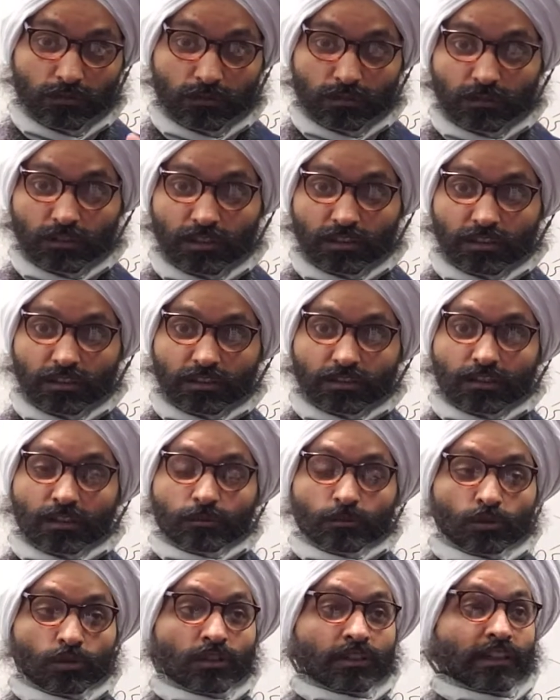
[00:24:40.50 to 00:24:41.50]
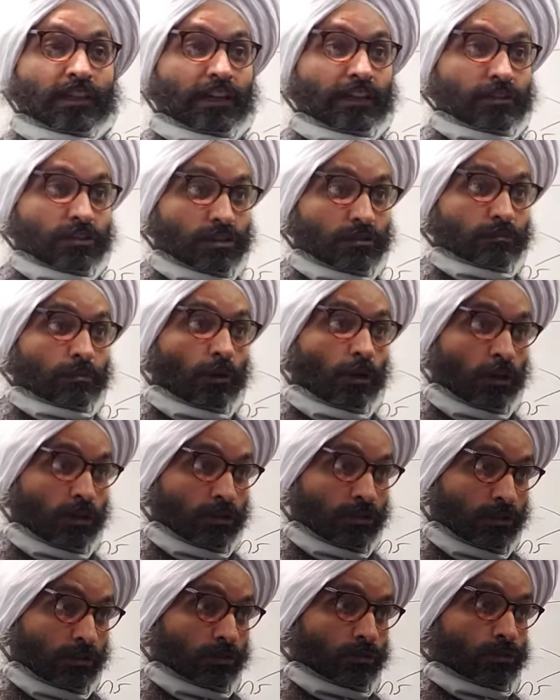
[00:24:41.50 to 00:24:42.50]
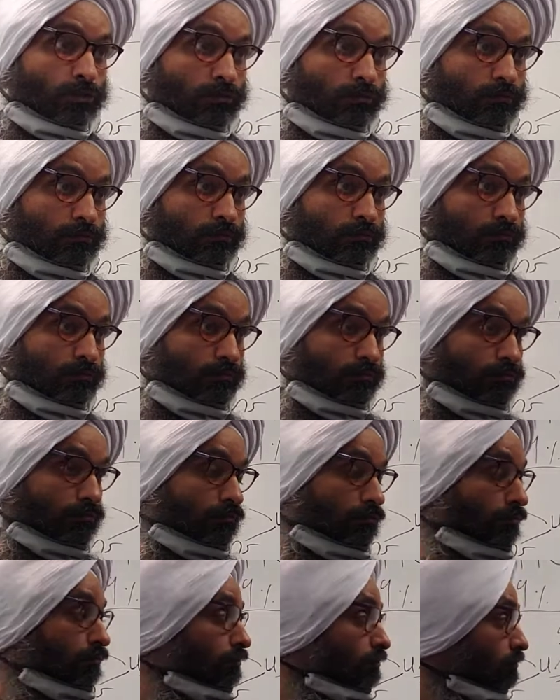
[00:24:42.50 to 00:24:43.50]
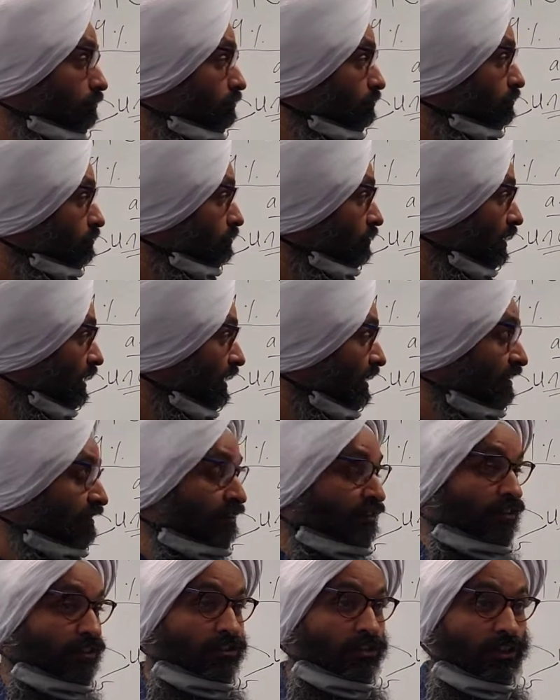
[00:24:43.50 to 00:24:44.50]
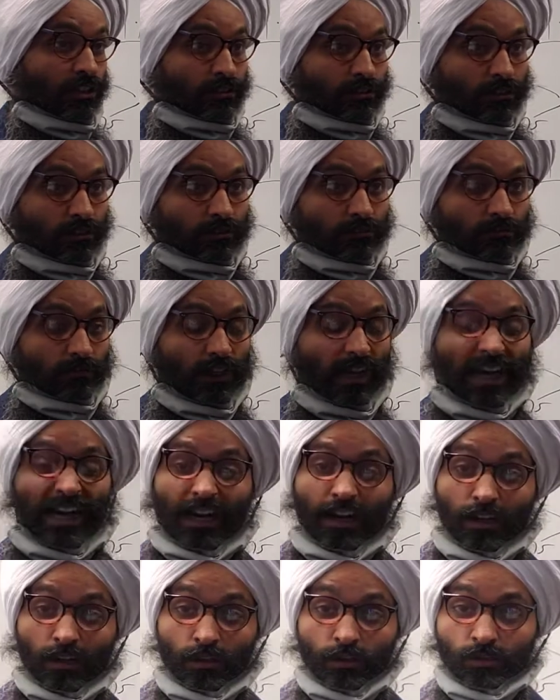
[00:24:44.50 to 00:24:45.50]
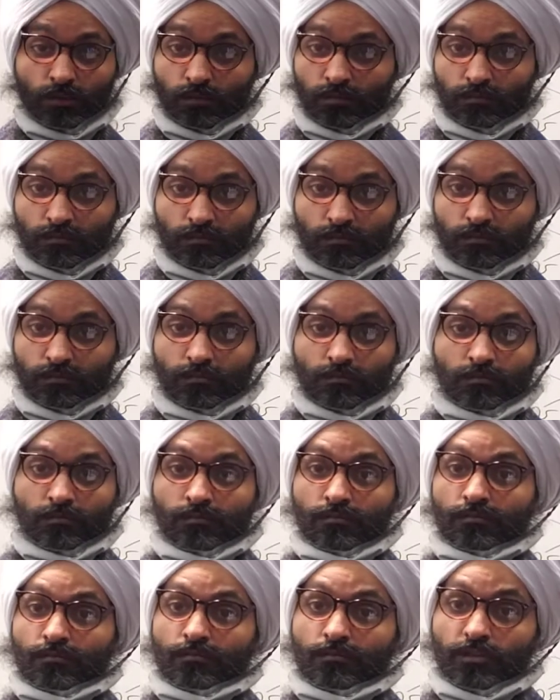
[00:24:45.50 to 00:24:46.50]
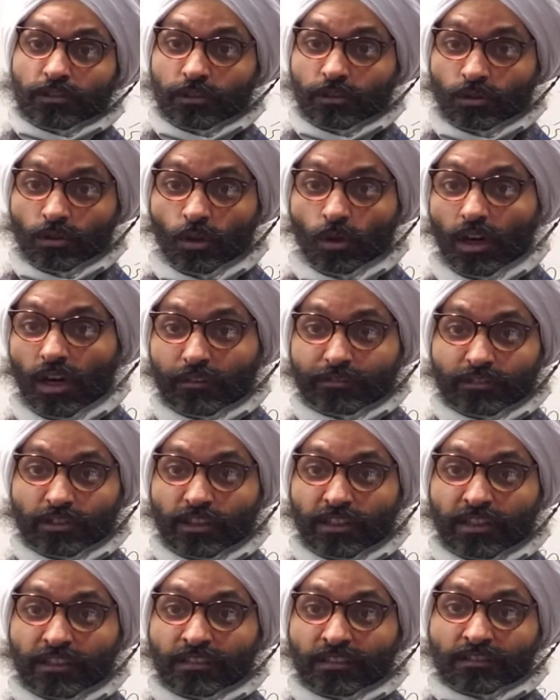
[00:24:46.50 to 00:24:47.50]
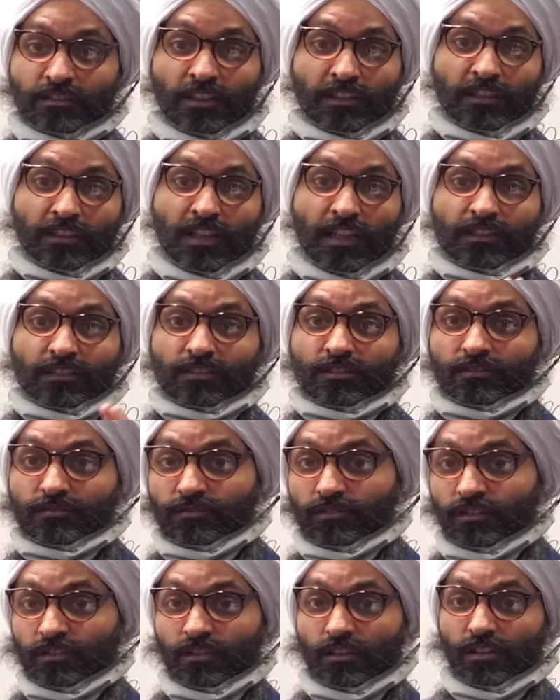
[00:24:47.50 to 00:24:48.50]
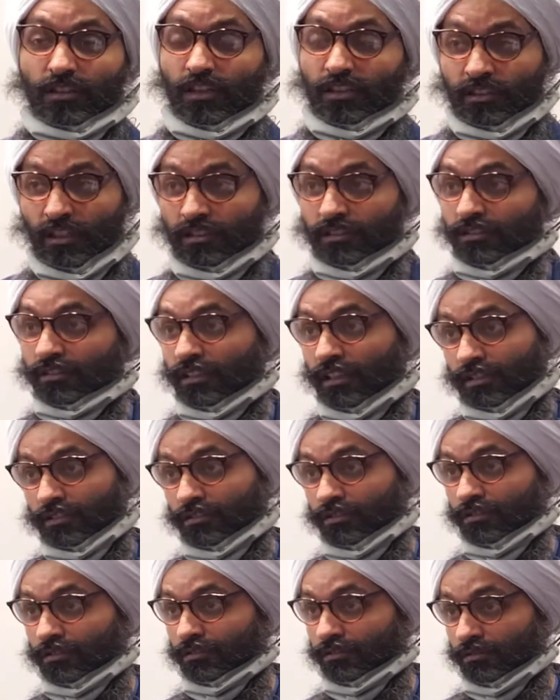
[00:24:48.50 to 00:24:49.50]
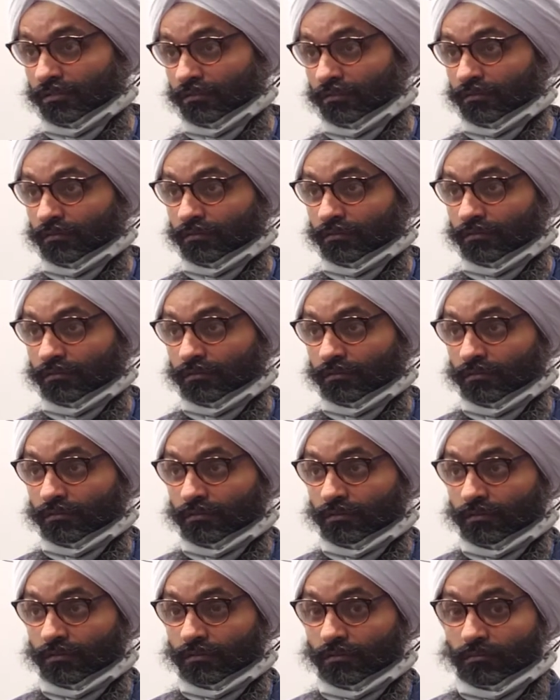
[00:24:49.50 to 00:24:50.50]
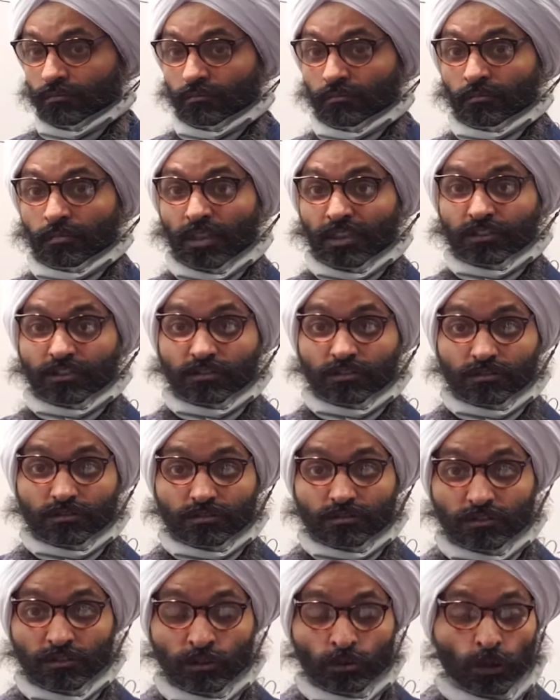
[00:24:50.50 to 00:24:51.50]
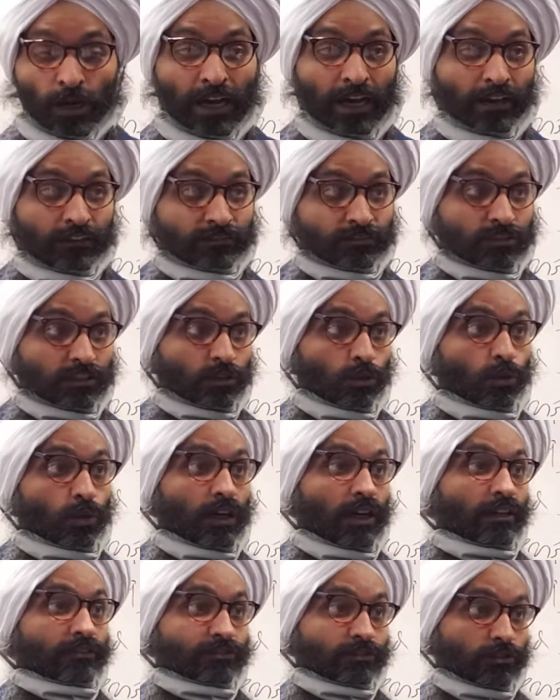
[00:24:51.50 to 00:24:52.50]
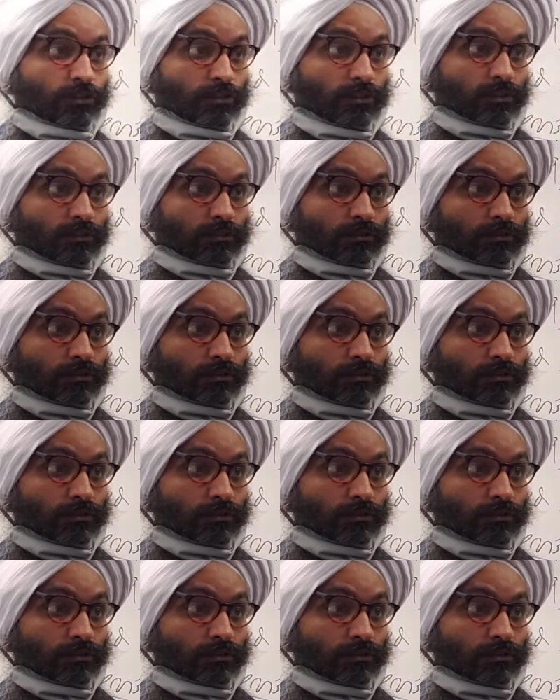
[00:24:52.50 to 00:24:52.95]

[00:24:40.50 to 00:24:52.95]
this is communication part 2. Hidden agenda. How do you go after a hidden agenda? That's for another lecture. But you have to go after it.